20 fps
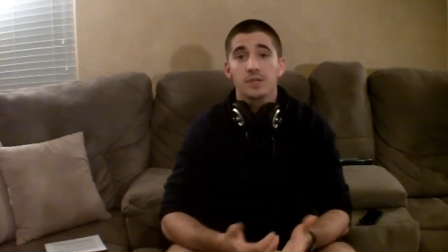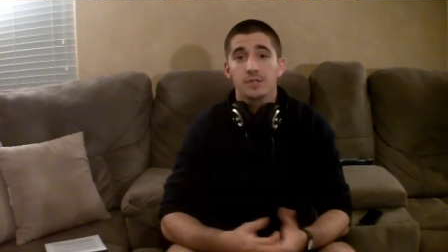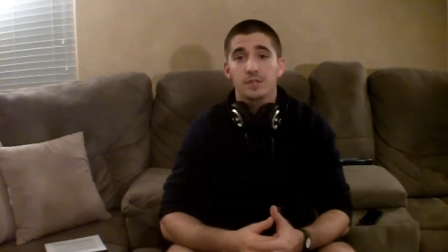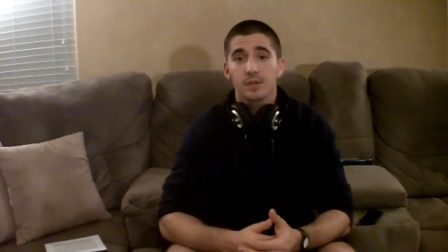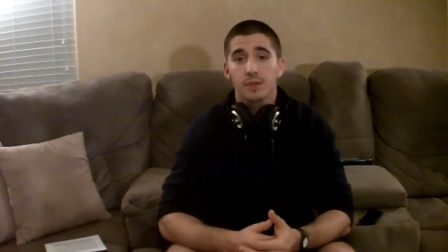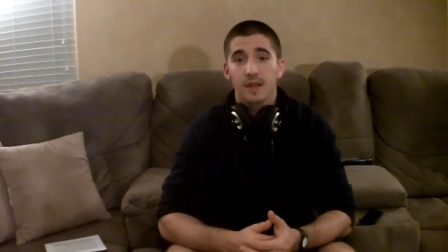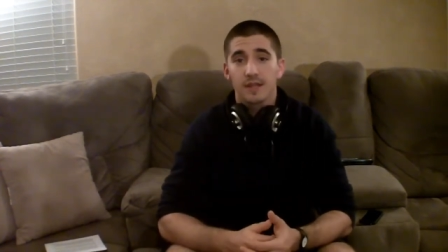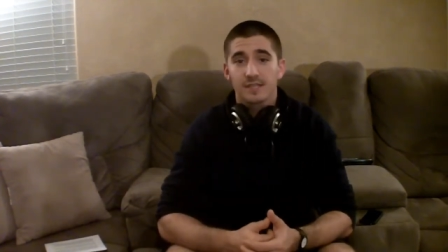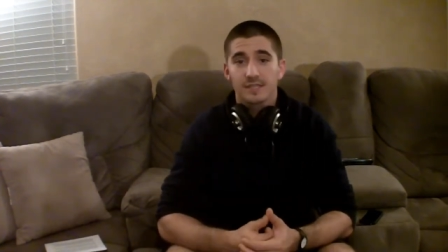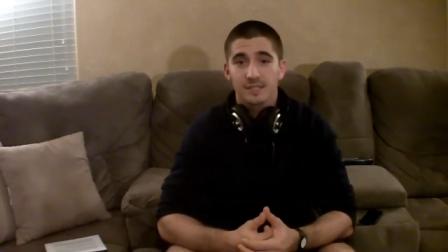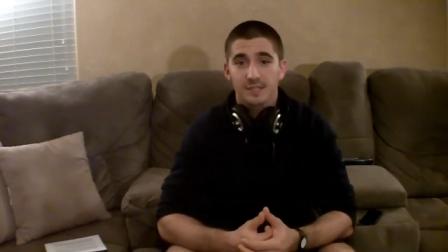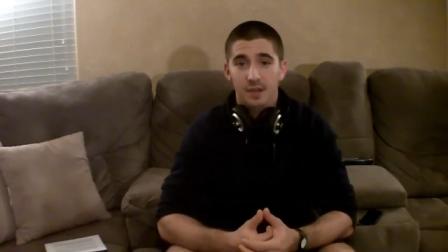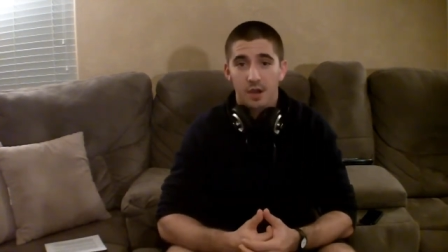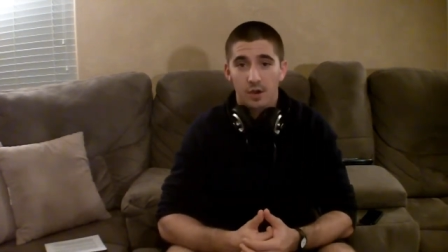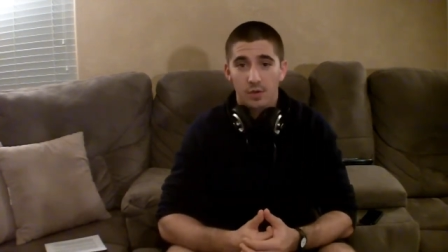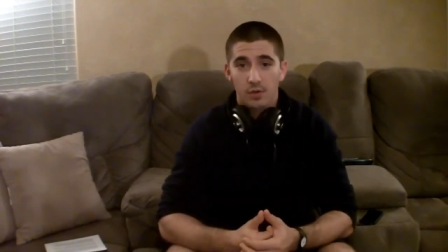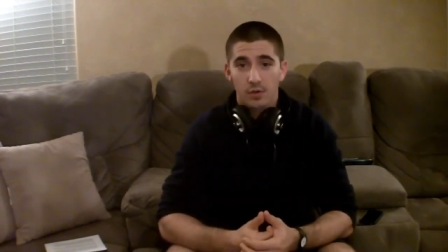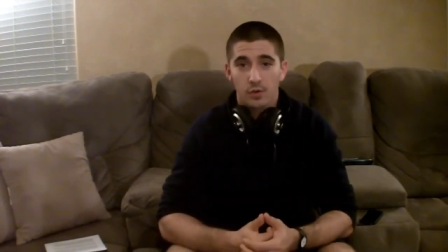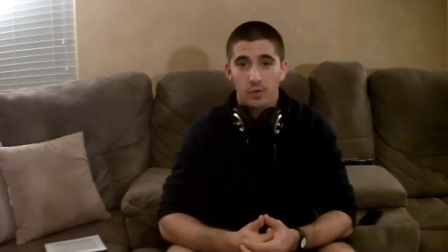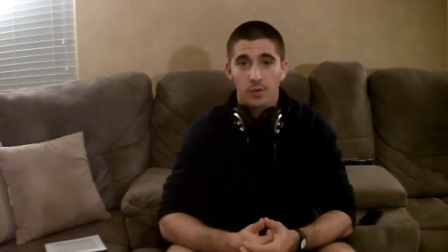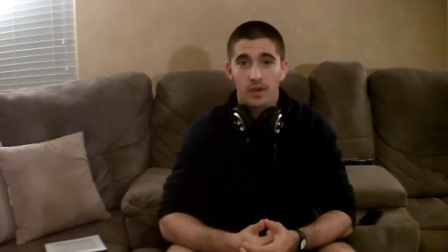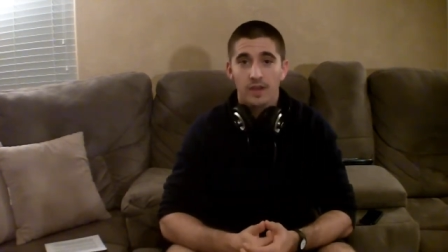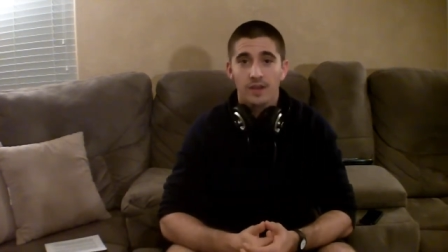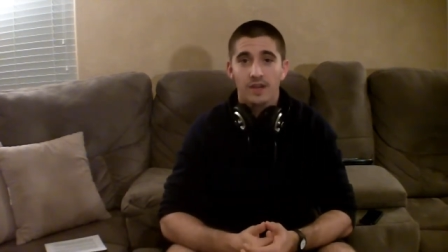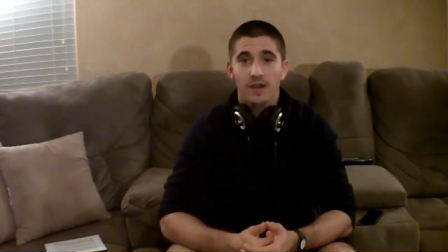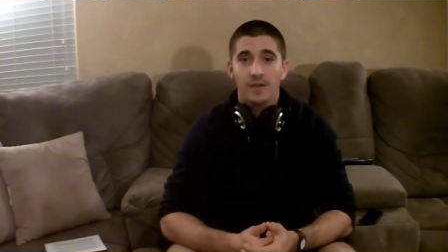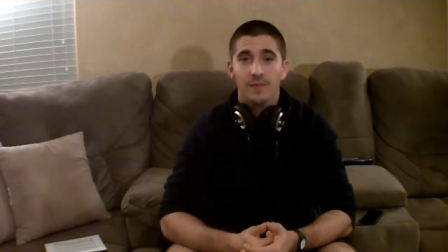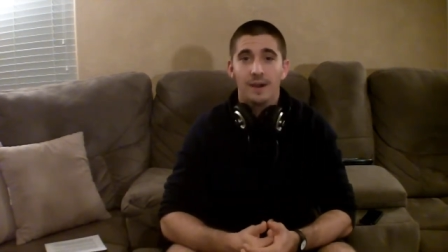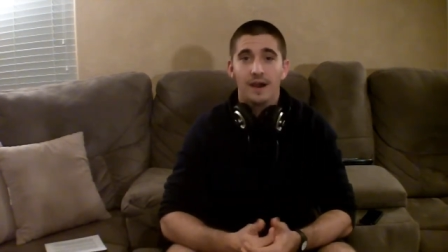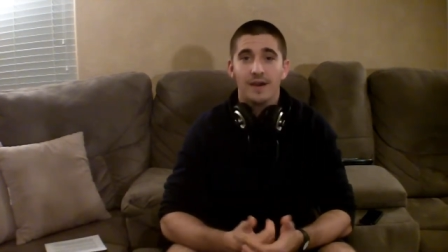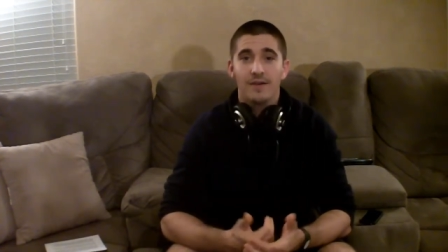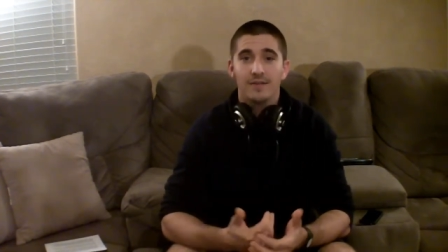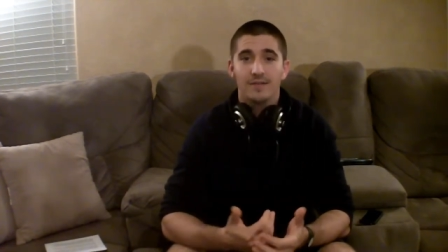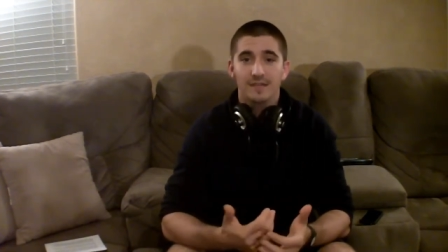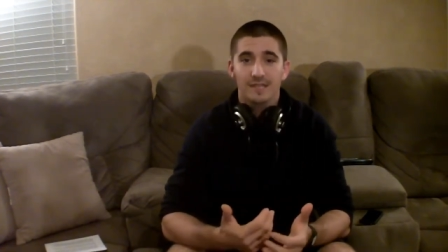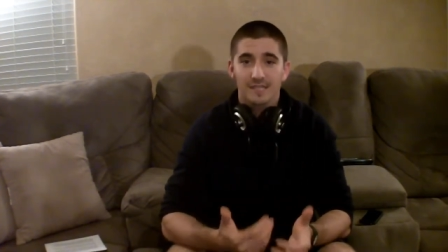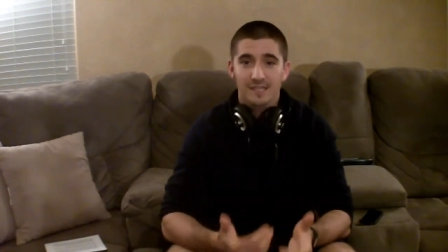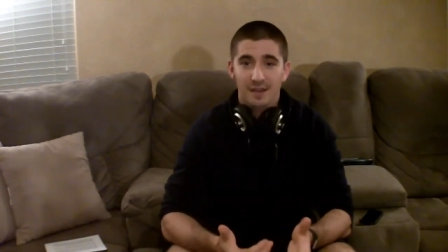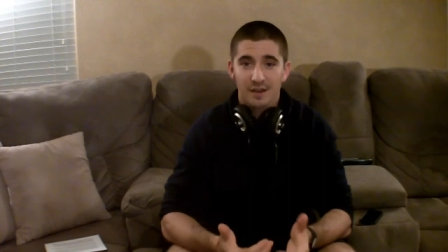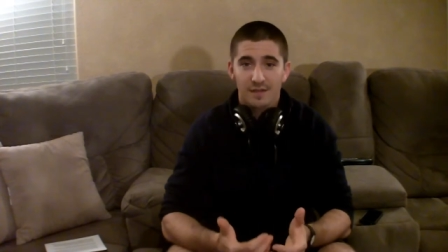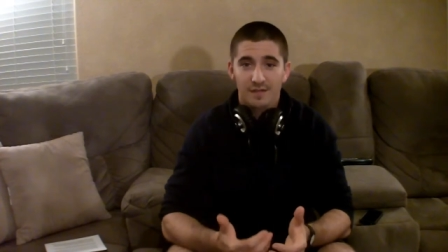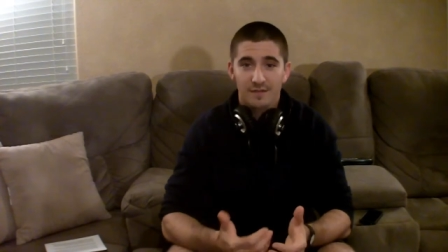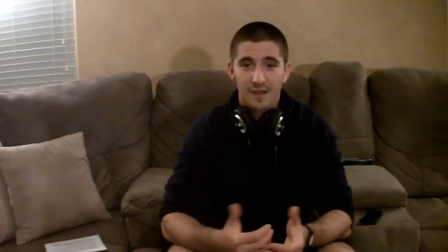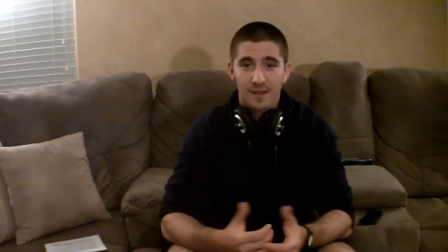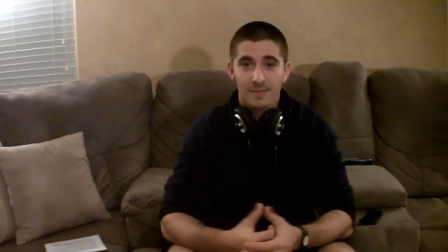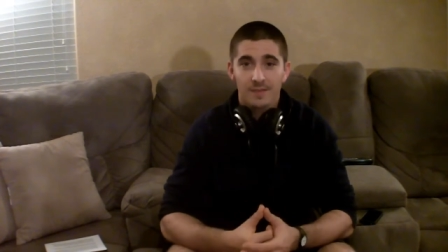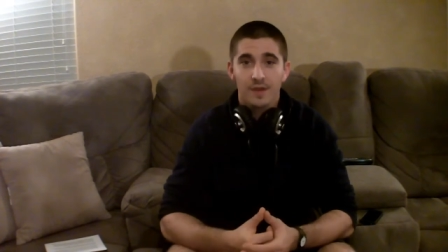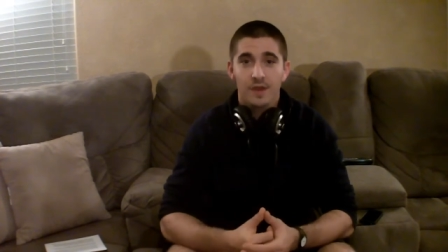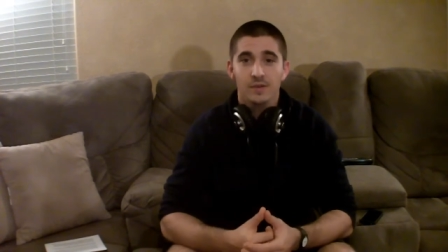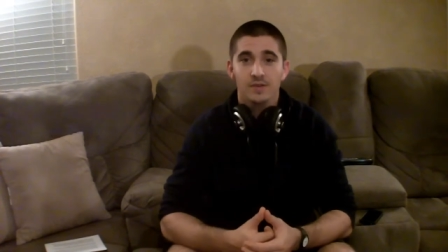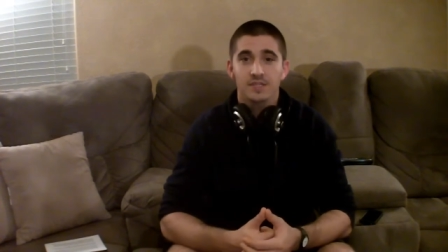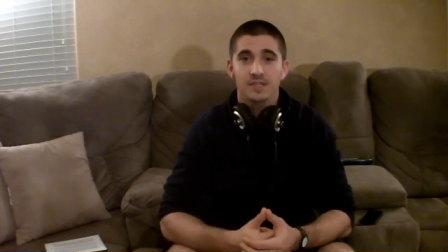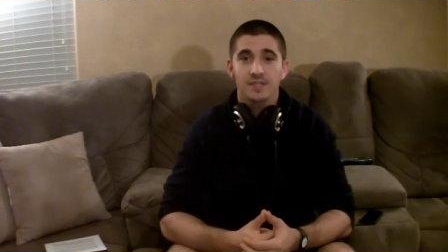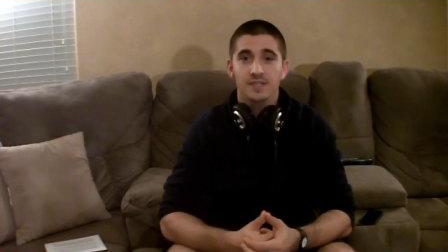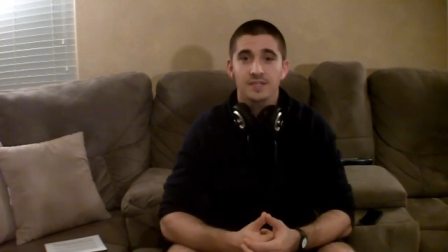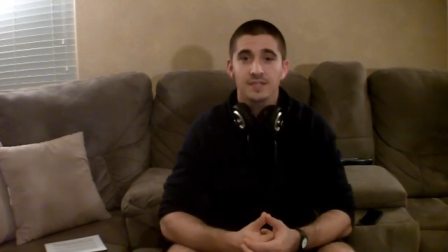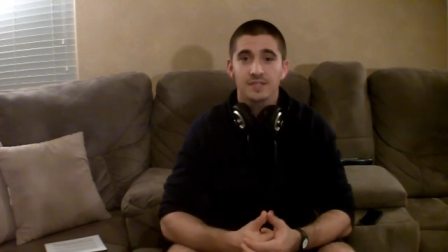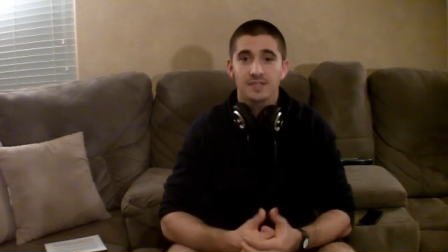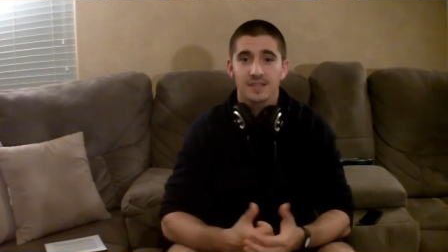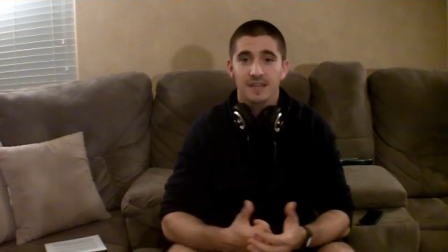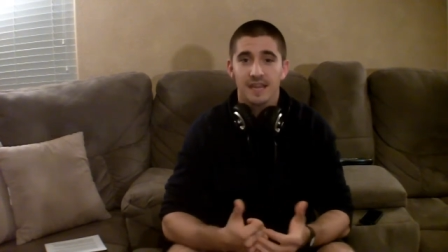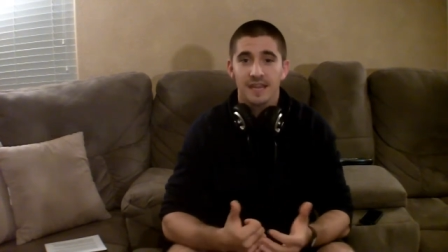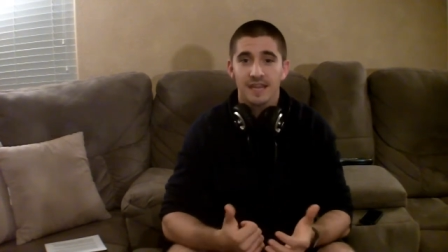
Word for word: So let's talk real quick about self hypnosis